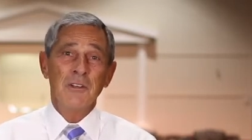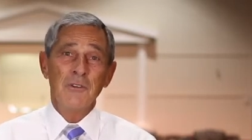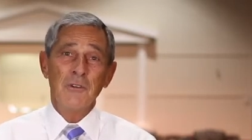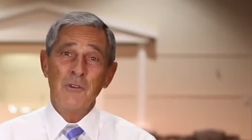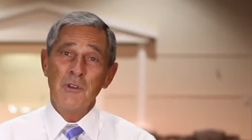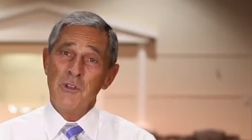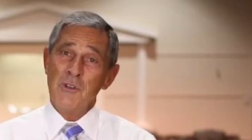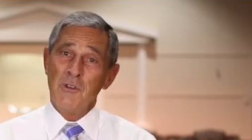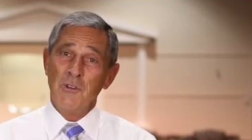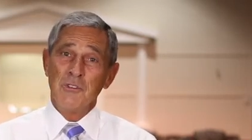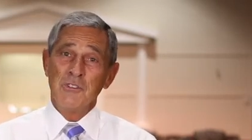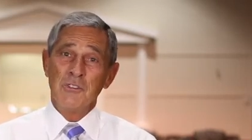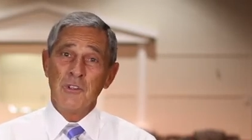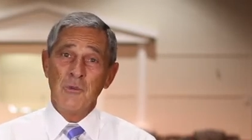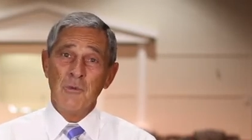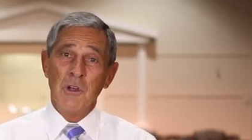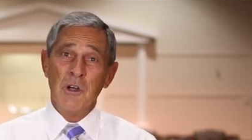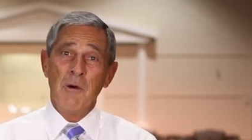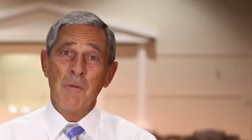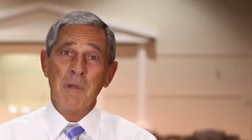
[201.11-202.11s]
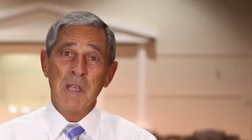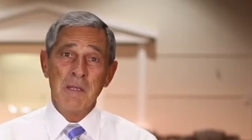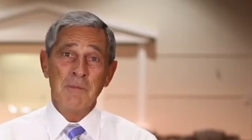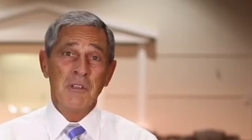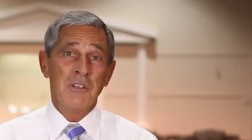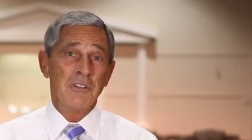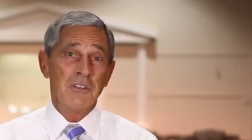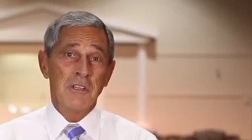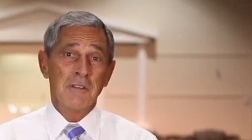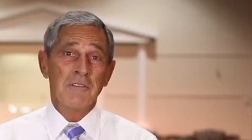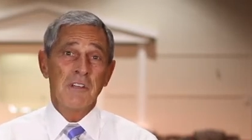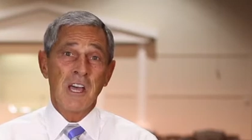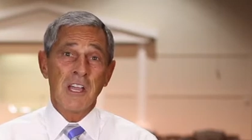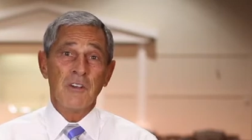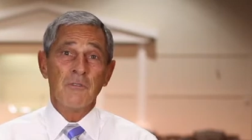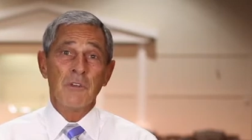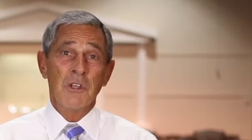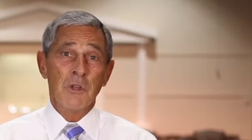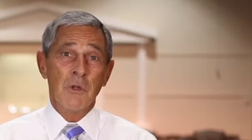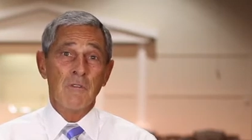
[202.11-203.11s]
who knows, Noelle maybe could have
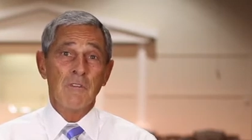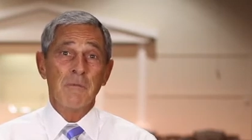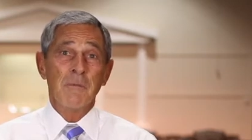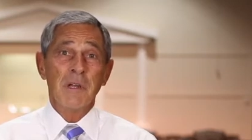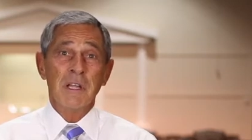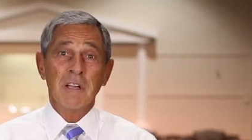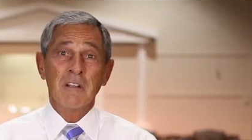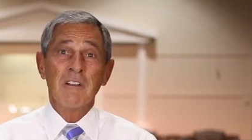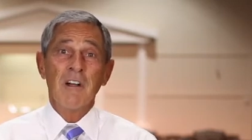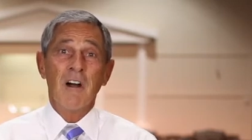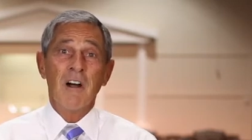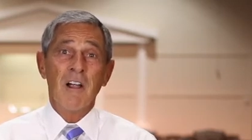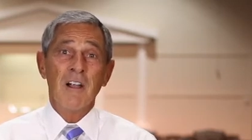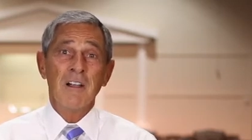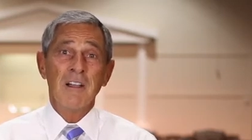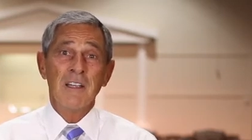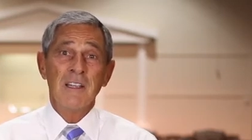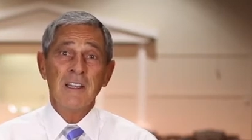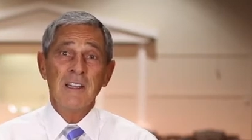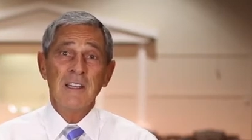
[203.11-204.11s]
gotten run over by a car.